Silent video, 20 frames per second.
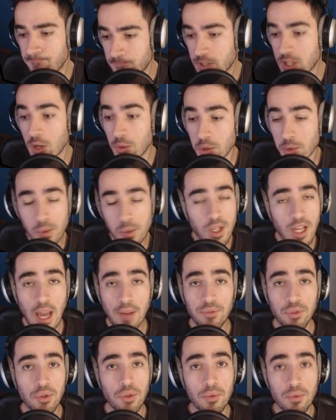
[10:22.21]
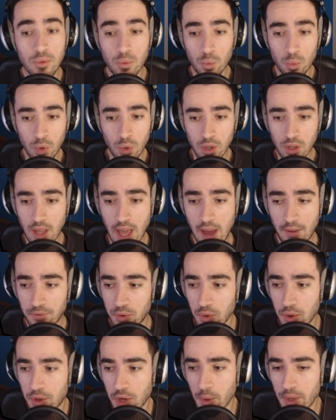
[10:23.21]
So we will get to we'll have
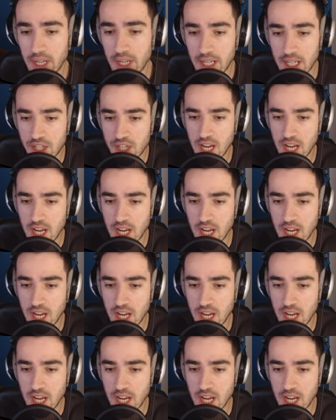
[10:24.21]
to throw it at a